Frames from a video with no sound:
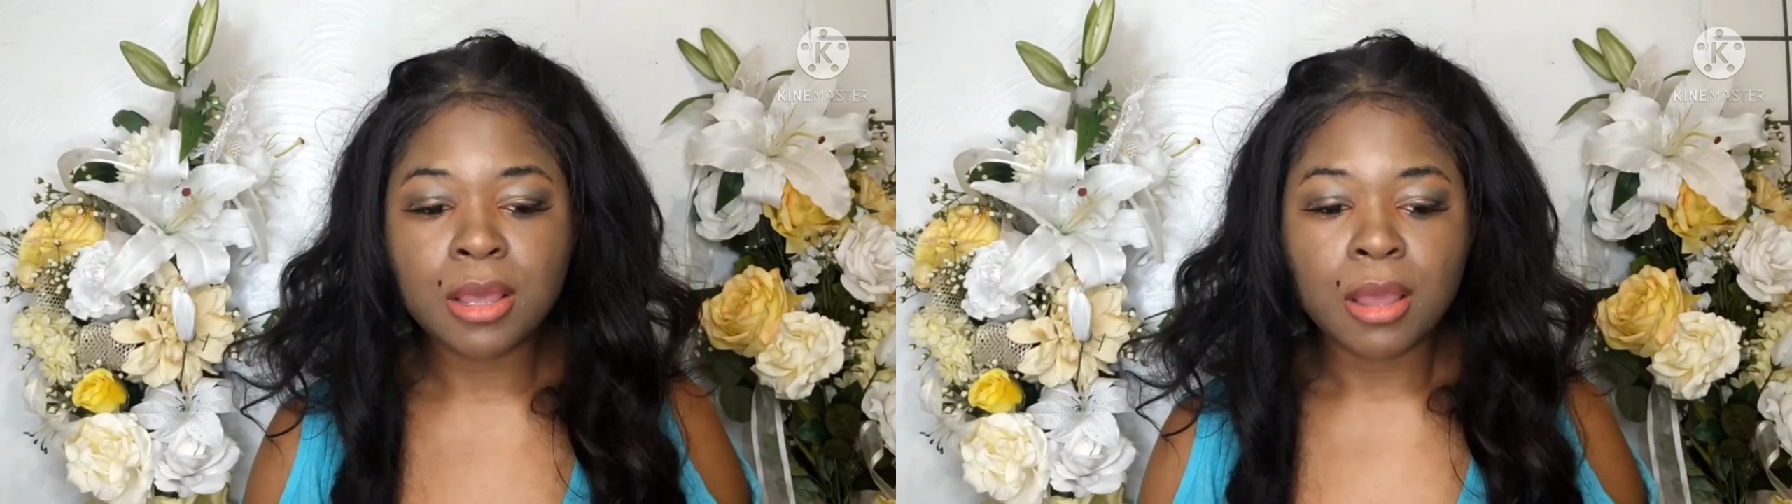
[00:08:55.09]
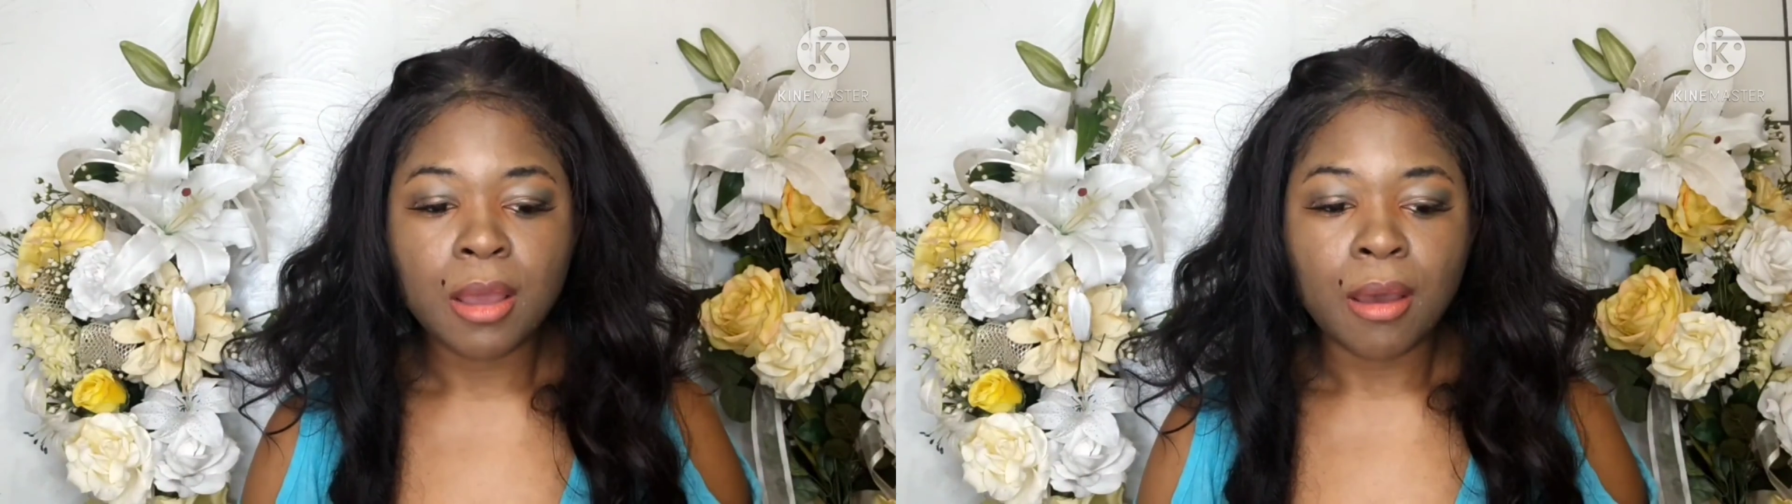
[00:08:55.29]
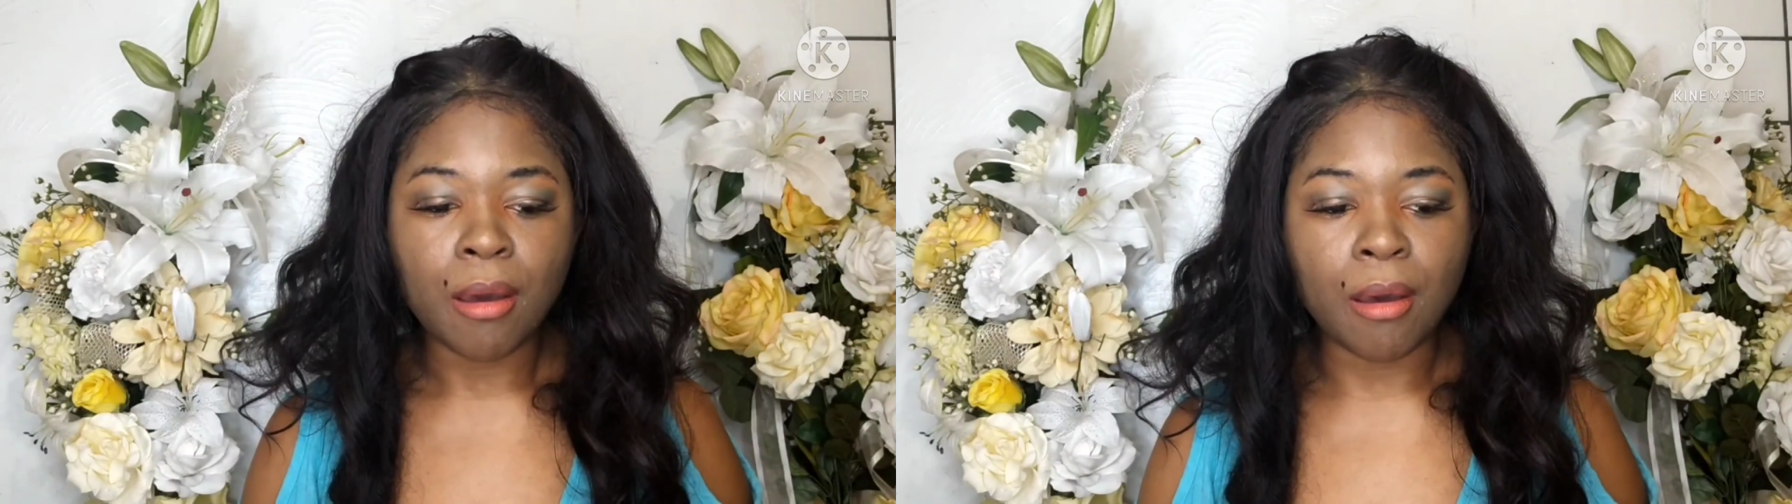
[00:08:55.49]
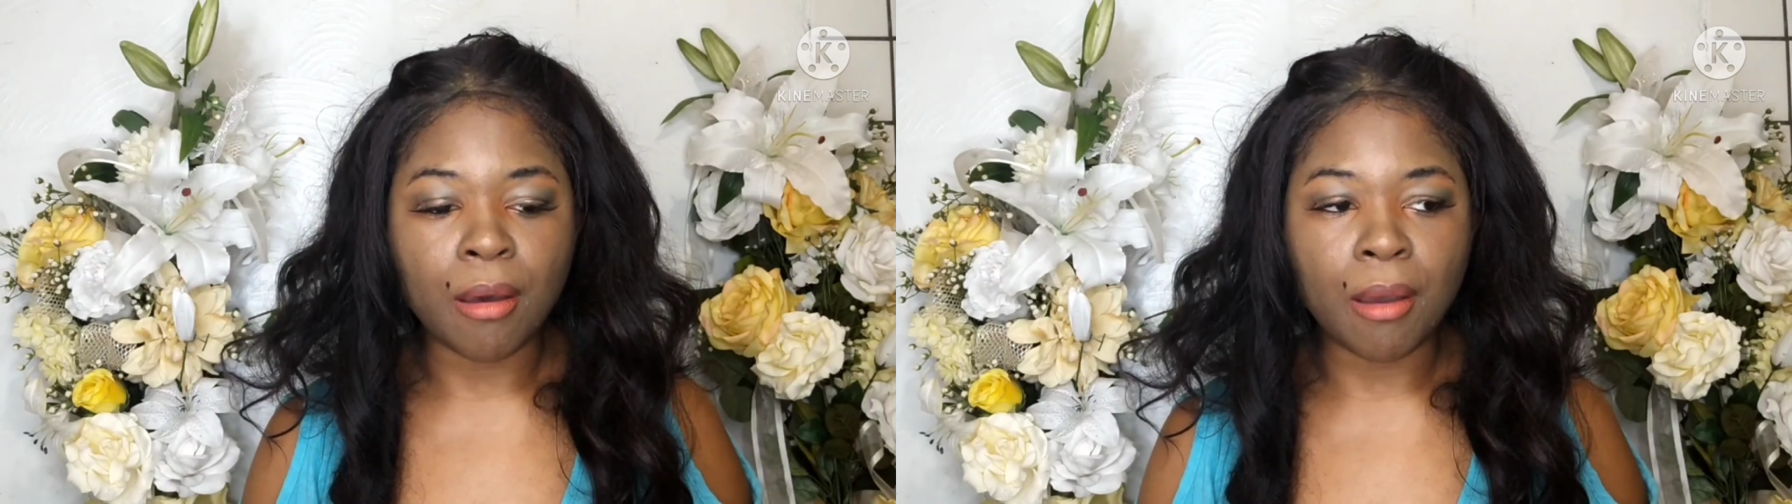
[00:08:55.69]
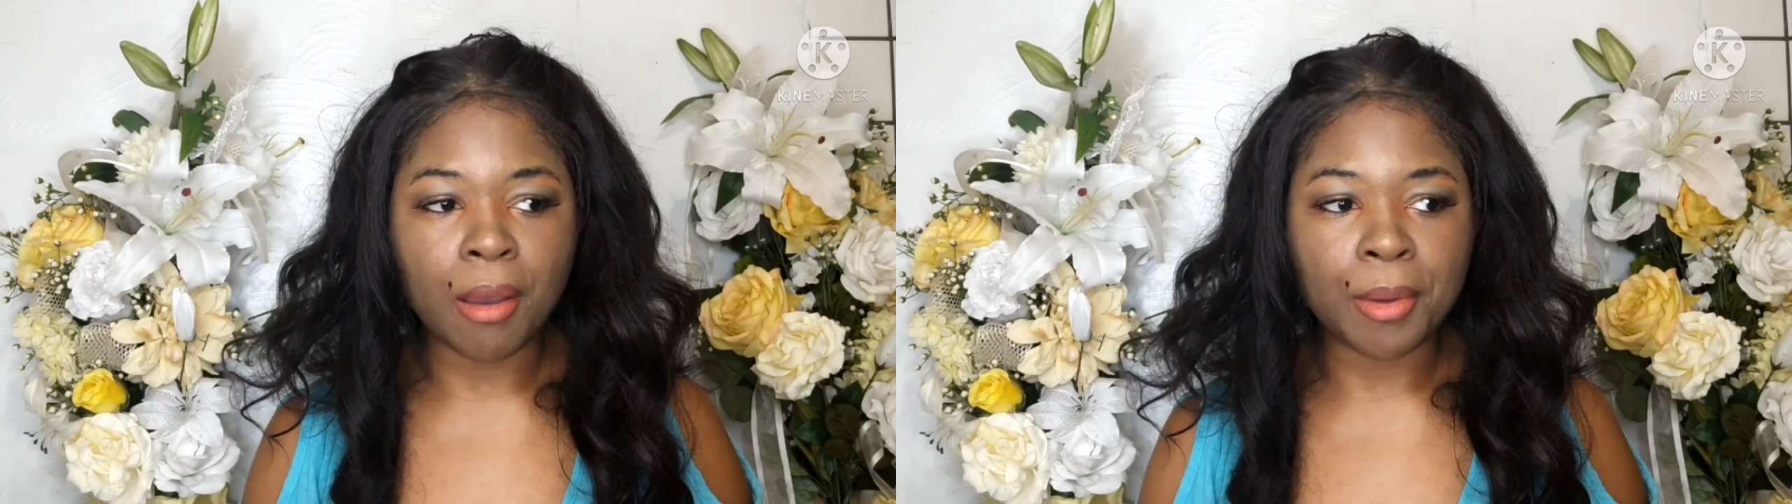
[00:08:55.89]

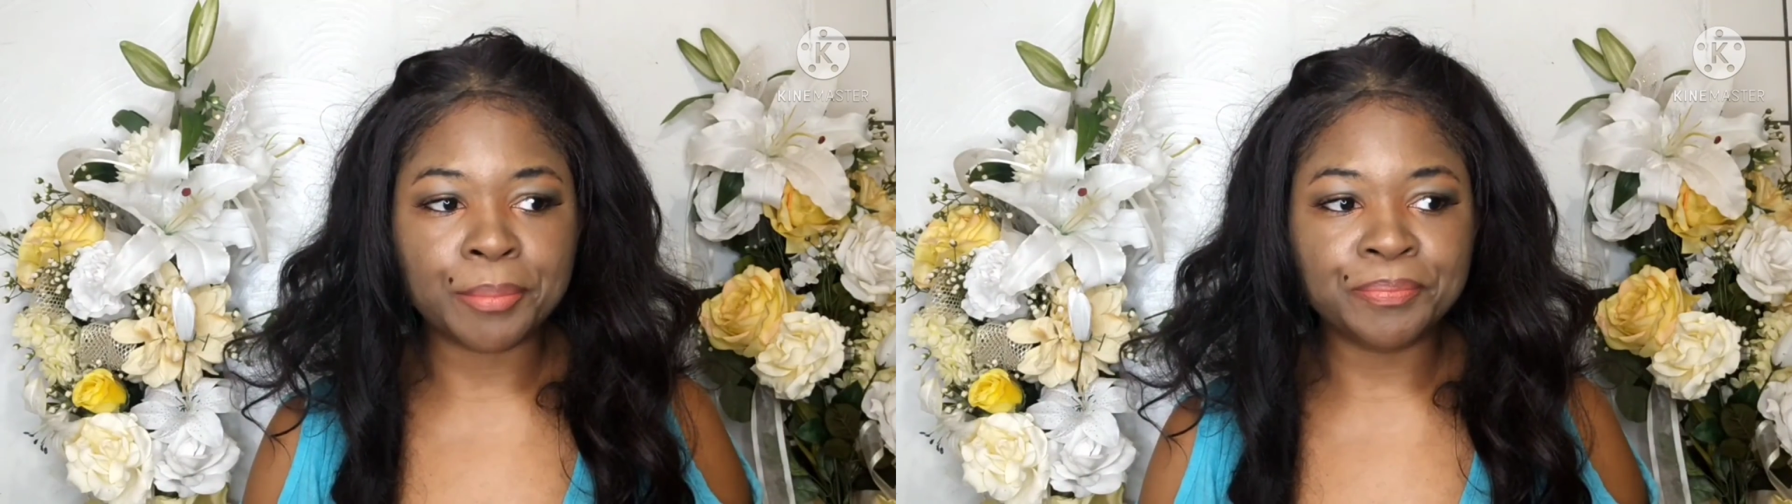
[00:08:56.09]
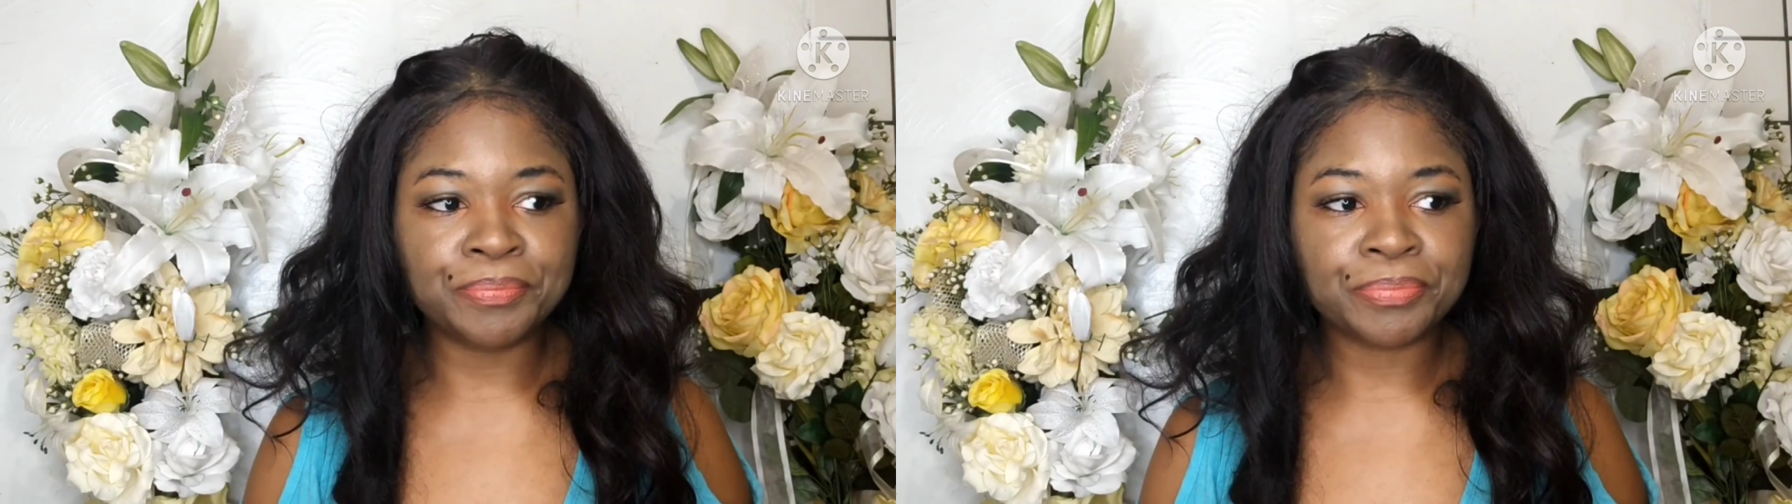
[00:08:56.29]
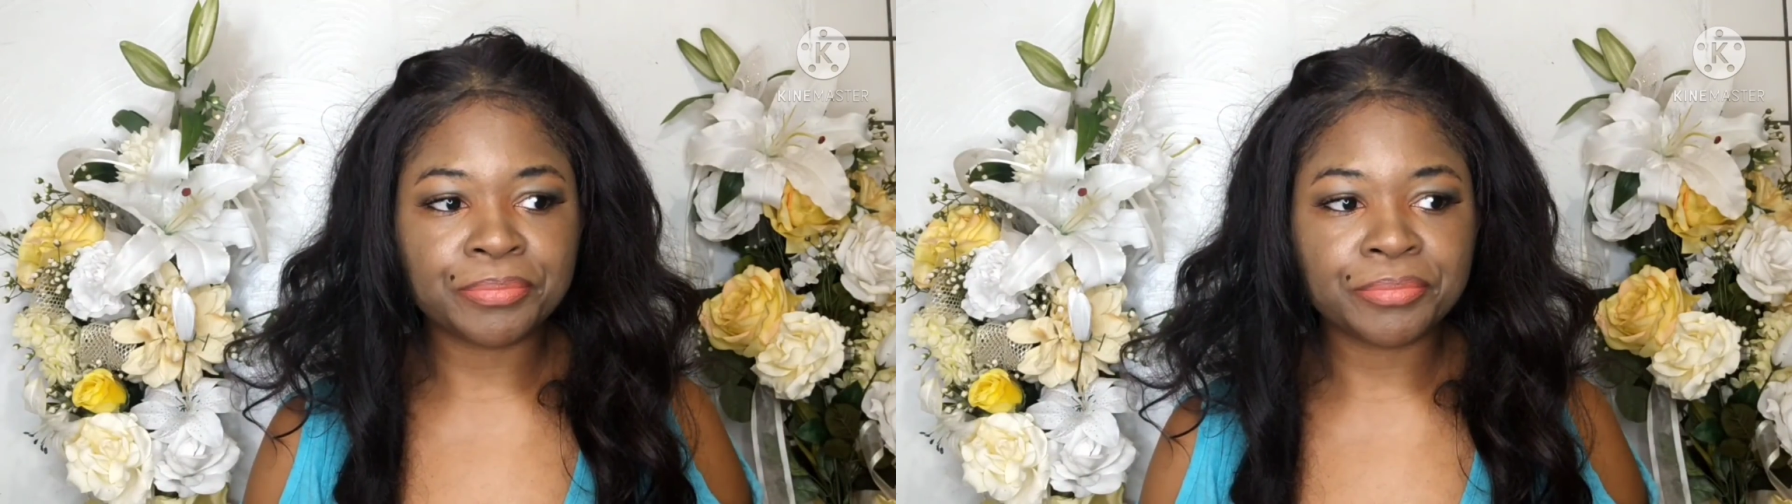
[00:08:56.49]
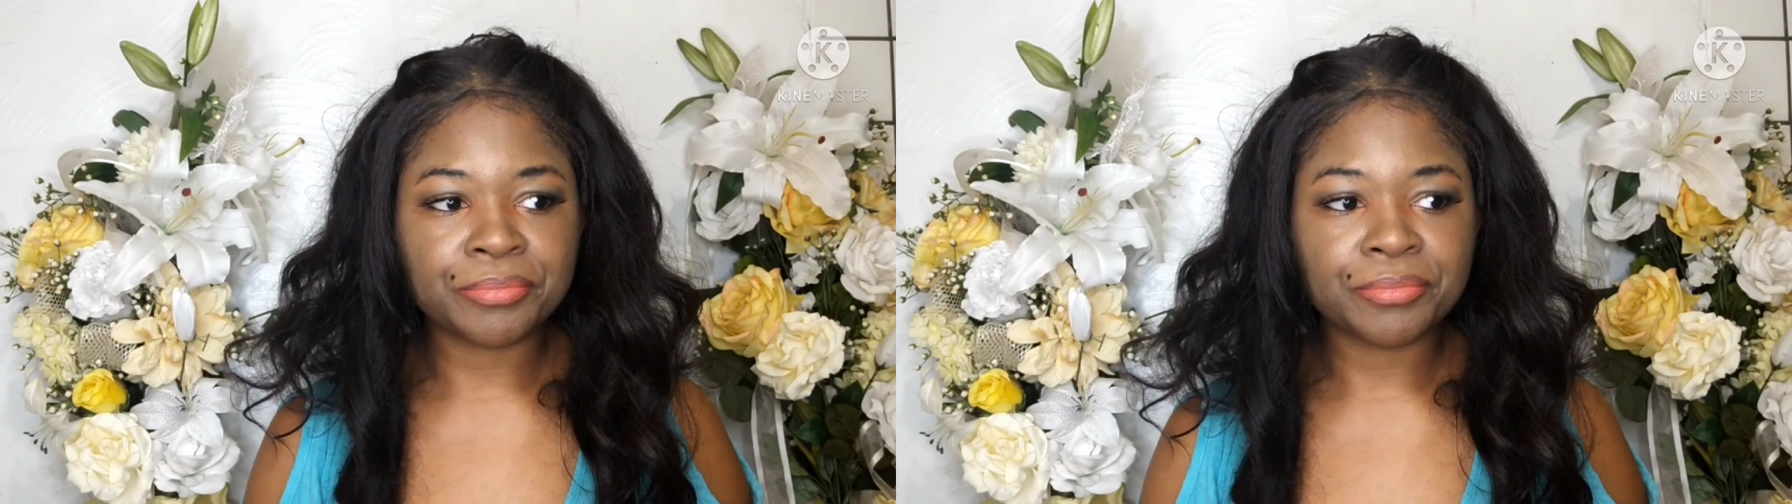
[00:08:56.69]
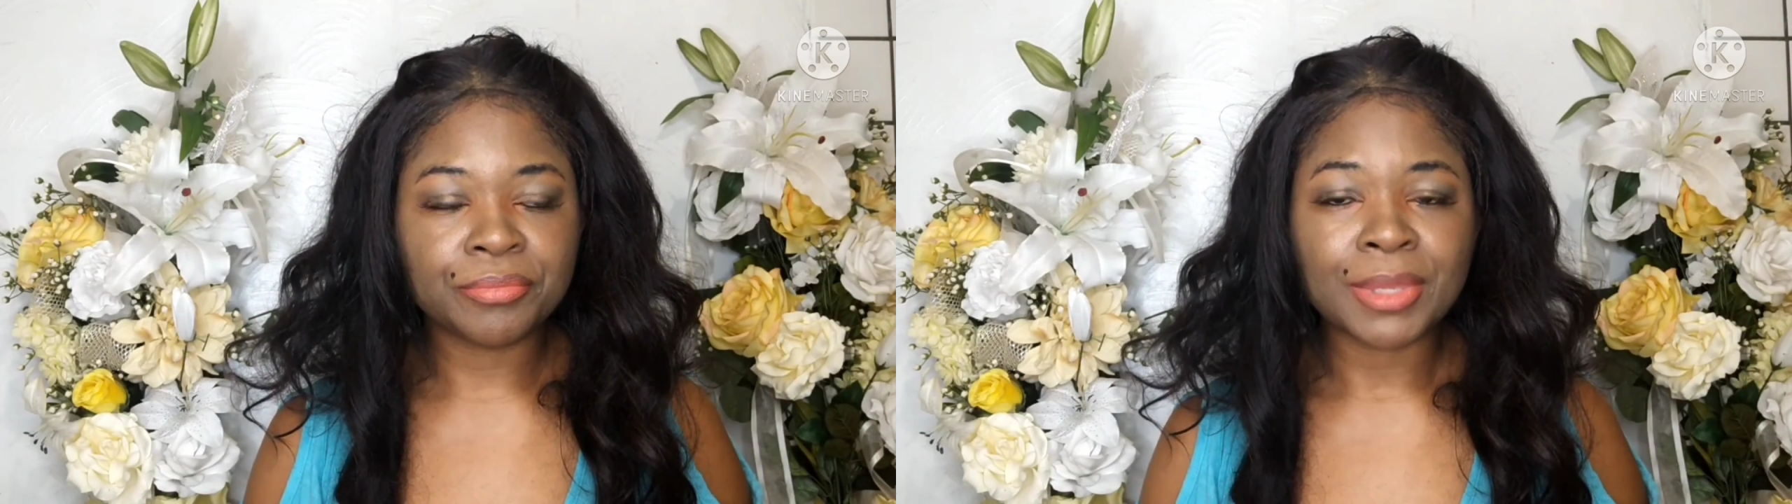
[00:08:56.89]

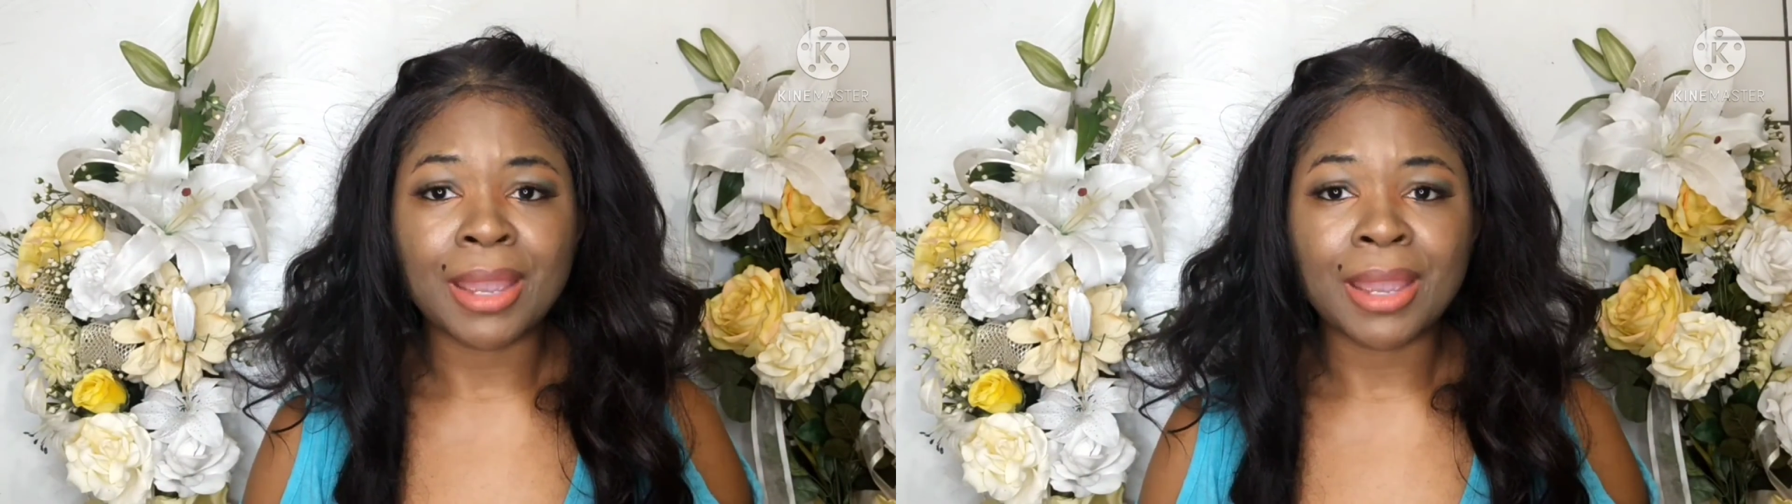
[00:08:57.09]
or